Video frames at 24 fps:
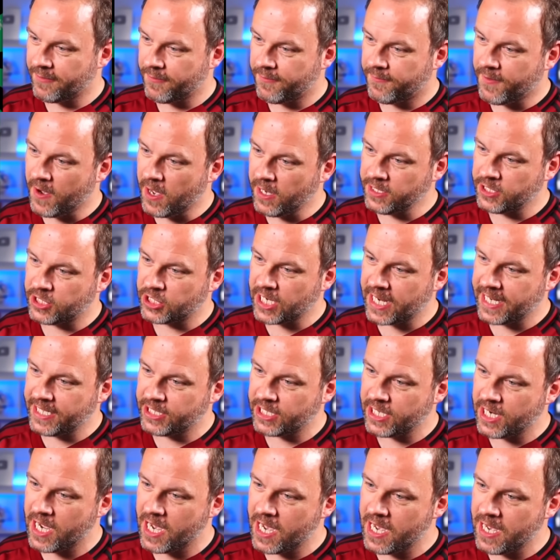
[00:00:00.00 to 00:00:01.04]
it fun
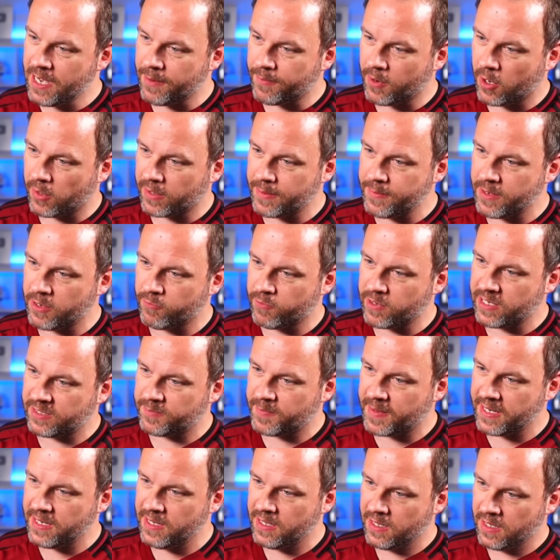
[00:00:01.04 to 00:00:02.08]
changing it up. Oh, give me a
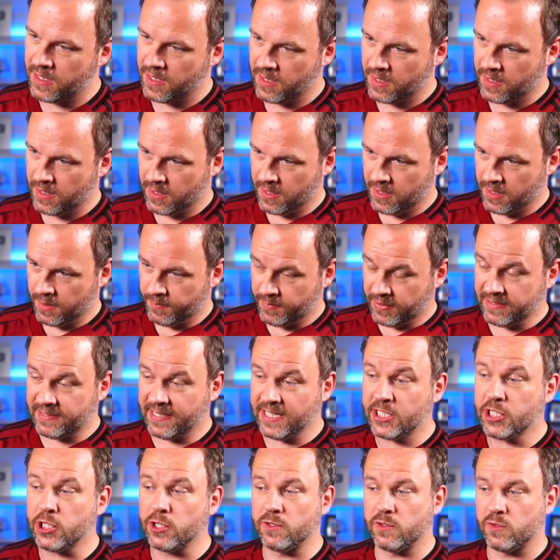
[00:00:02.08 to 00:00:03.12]
respin.
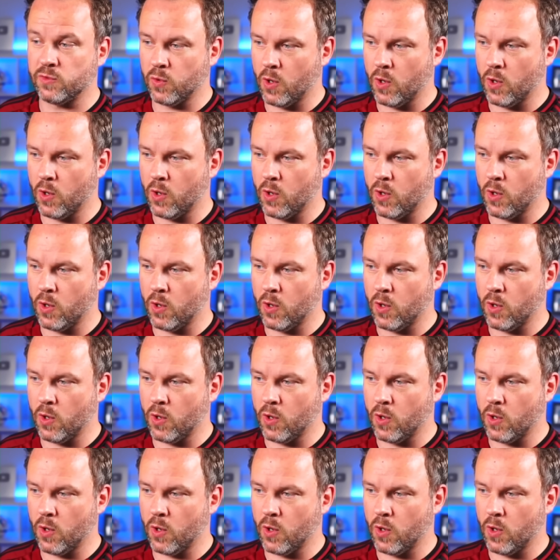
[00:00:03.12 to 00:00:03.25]
Position